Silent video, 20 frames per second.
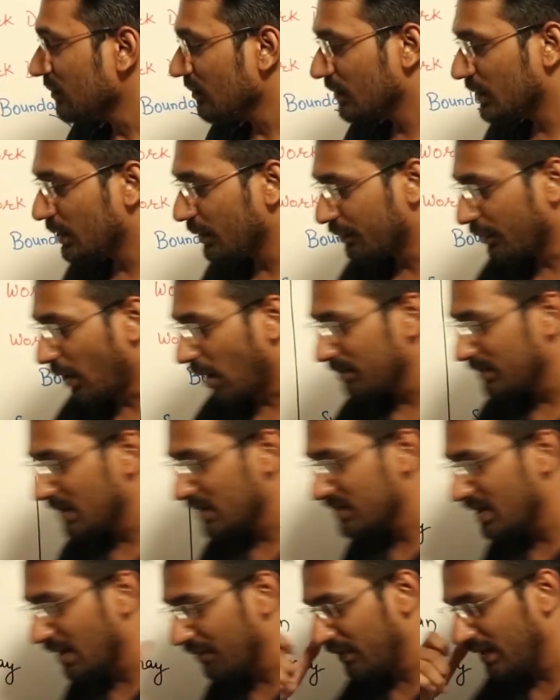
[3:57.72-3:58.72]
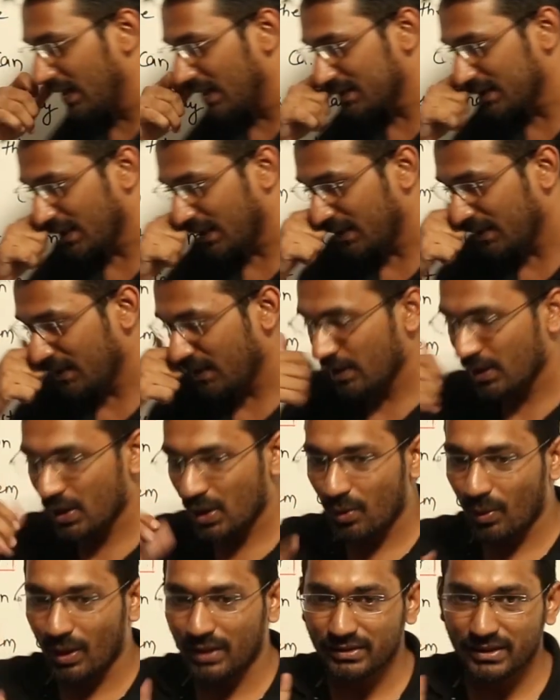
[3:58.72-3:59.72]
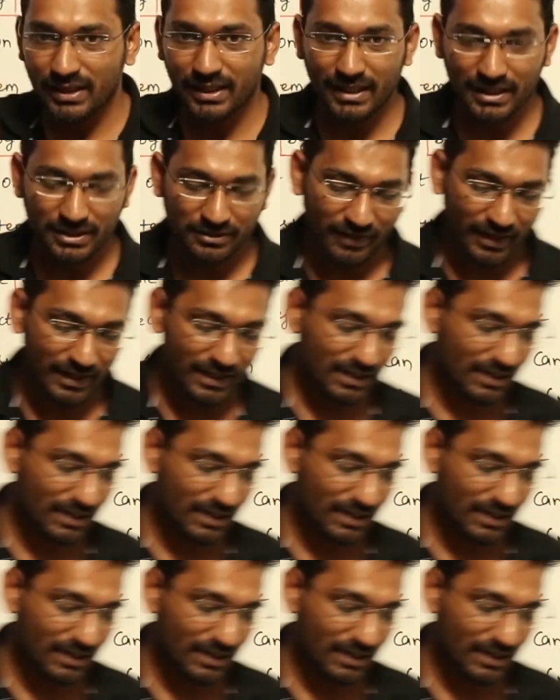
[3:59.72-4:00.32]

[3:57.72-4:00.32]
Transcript: So from this definition, one thing is very